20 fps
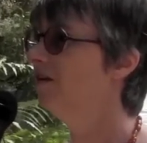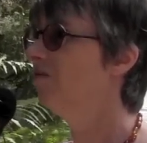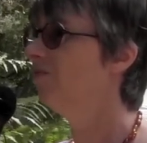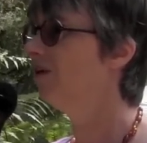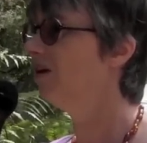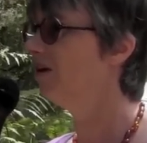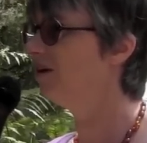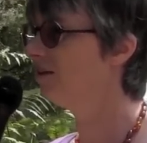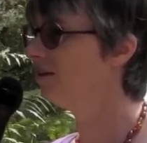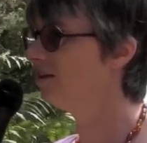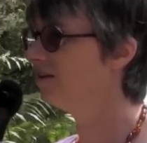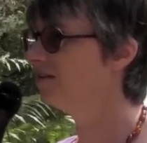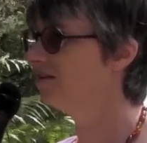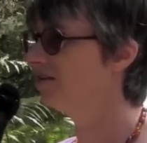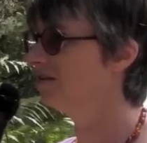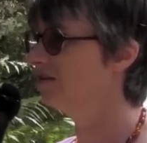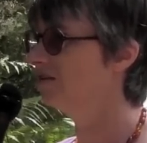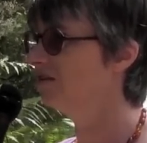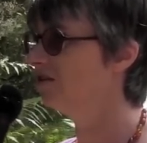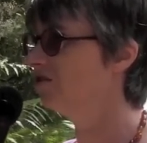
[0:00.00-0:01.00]
by
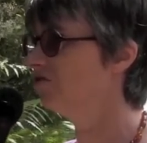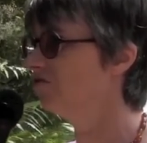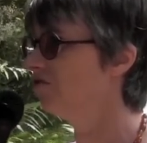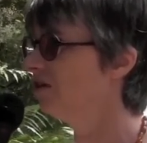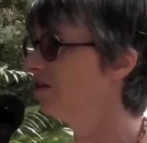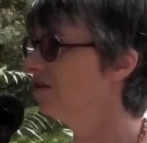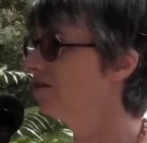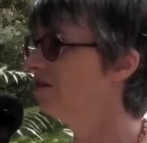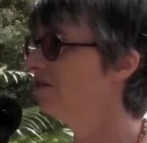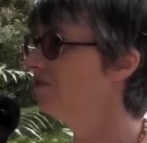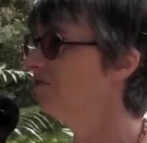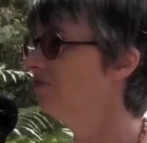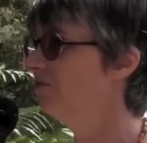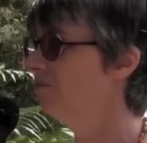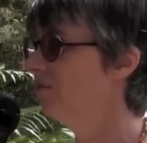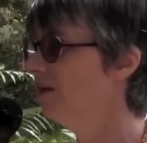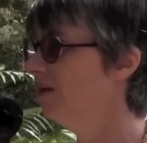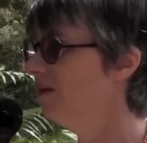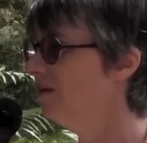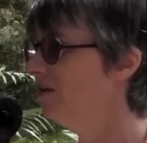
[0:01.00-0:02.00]
this destructive
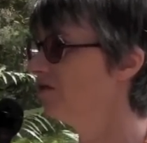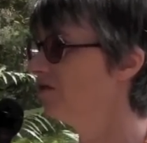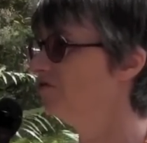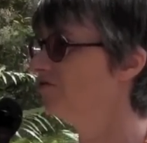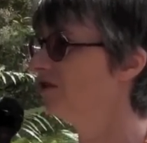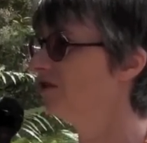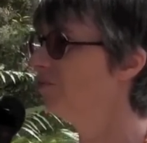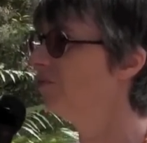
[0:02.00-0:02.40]
industry,